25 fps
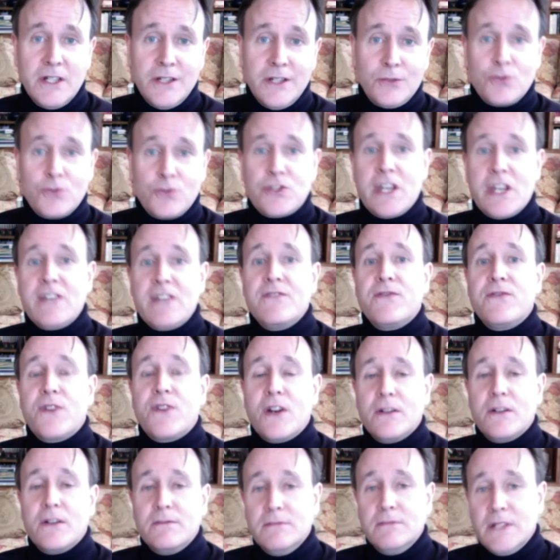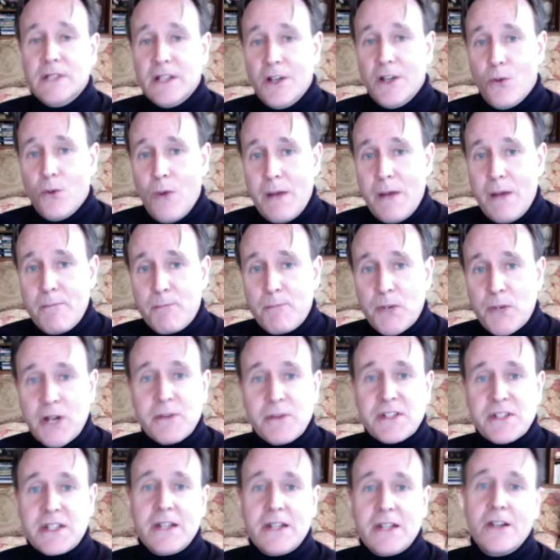to change from one
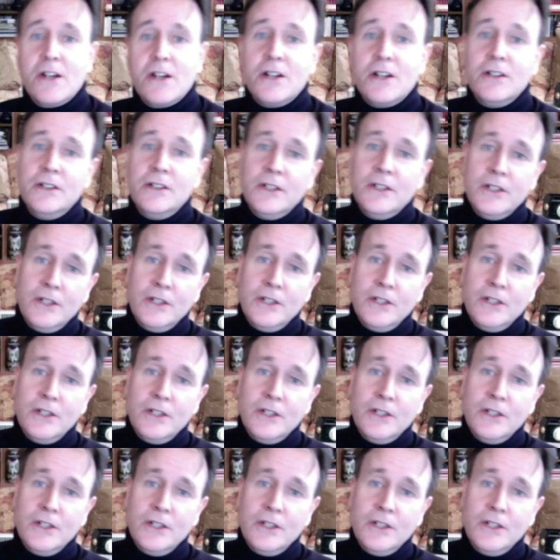privacy law